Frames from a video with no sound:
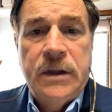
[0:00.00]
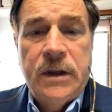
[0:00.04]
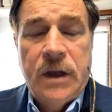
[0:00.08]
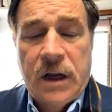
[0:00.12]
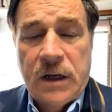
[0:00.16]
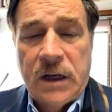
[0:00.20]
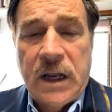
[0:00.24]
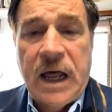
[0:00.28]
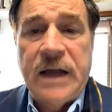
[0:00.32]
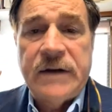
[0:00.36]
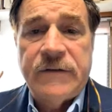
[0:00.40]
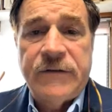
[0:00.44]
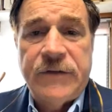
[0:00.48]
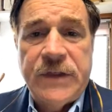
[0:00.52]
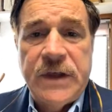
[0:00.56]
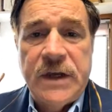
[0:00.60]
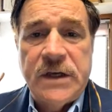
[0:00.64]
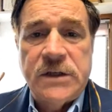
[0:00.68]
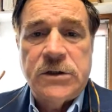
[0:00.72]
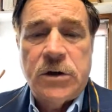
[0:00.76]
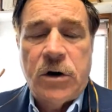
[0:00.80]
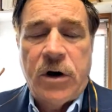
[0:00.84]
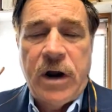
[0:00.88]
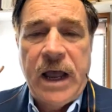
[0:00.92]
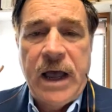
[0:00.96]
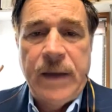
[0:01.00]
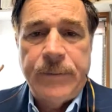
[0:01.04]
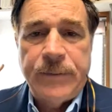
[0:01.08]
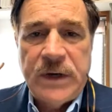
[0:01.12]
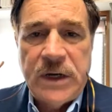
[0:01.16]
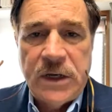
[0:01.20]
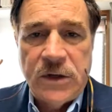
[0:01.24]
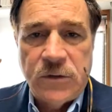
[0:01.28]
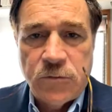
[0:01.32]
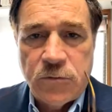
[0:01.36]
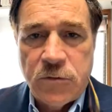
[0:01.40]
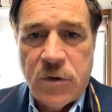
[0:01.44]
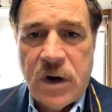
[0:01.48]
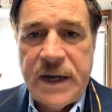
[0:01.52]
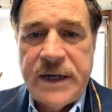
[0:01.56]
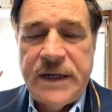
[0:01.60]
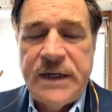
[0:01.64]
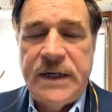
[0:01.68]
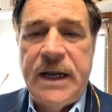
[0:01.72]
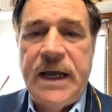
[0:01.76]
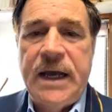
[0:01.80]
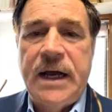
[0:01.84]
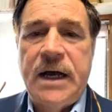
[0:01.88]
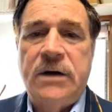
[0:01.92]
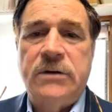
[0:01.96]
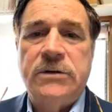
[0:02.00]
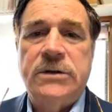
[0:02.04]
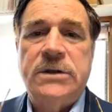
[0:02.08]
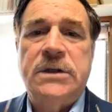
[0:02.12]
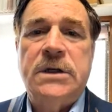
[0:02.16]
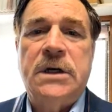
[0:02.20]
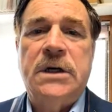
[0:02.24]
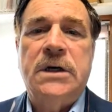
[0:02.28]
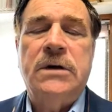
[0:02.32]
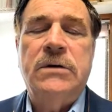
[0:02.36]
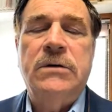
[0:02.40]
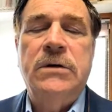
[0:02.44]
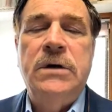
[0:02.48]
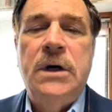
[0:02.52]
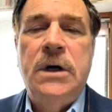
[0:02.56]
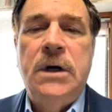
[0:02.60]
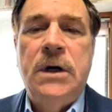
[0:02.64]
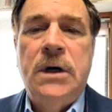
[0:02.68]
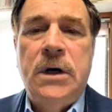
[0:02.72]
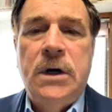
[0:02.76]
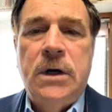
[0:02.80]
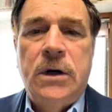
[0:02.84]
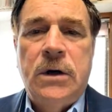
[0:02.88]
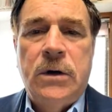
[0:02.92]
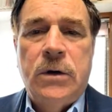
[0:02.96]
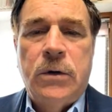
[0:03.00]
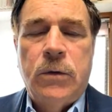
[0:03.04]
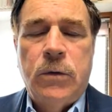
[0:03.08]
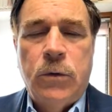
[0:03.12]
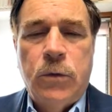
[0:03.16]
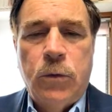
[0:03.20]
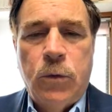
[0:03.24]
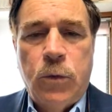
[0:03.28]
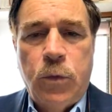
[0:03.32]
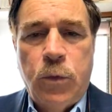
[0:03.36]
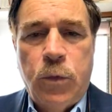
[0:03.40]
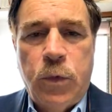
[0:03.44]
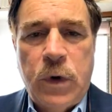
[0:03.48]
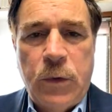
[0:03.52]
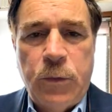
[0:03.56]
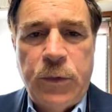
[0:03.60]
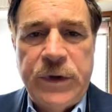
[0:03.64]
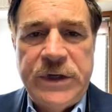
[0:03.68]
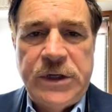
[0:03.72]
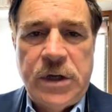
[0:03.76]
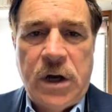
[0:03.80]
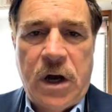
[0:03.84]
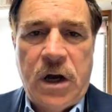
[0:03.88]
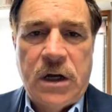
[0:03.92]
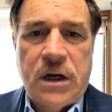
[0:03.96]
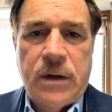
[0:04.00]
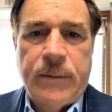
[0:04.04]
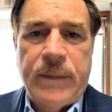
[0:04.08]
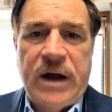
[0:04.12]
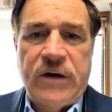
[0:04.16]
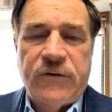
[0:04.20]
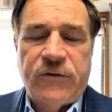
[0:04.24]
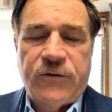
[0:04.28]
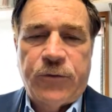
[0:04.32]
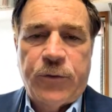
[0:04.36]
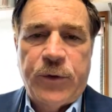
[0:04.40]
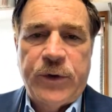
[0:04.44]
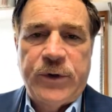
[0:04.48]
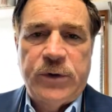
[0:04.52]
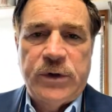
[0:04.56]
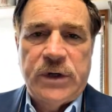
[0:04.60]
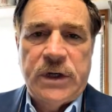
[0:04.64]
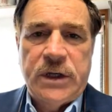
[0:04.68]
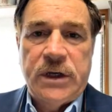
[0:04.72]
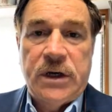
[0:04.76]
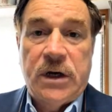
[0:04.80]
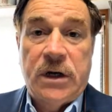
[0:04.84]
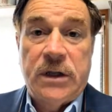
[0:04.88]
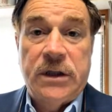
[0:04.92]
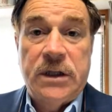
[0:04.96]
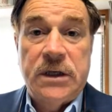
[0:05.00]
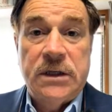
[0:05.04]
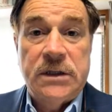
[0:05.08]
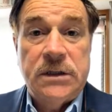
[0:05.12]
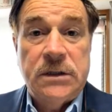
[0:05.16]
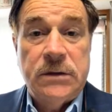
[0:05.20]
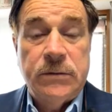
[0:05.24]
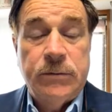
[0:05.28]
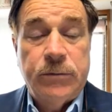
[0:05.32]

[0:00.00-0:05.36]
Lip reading: a lot of things are happening right now. So what we talk about frequently on this